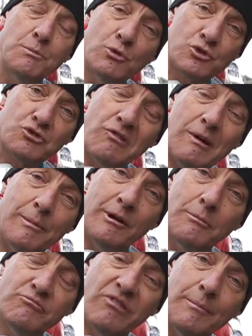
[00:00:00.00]
more scraping
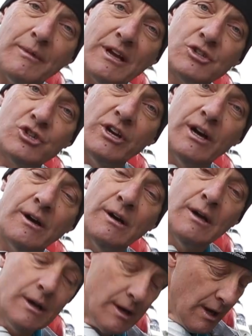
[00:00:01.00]
and prep next year.
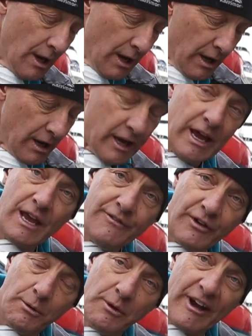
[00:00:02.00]
The key
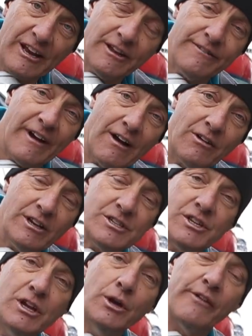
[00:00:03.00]
thing with anti-fouling is
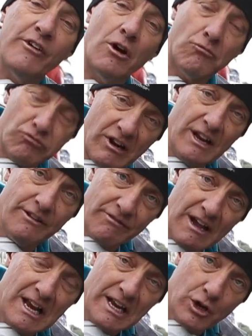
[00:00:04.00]
that you give it a really,
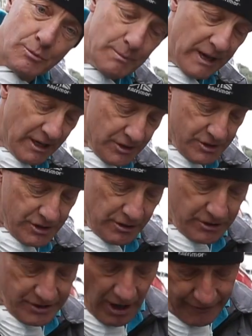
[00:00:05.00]
really good mix. So
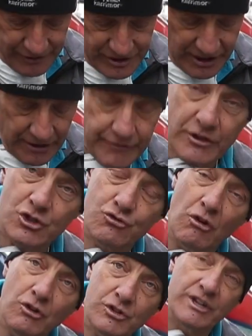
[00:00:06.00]
there's half a tin of the
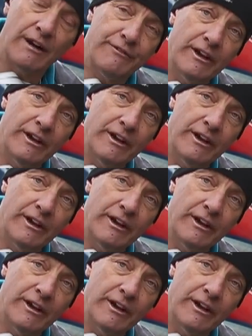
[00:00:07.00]
strong stuff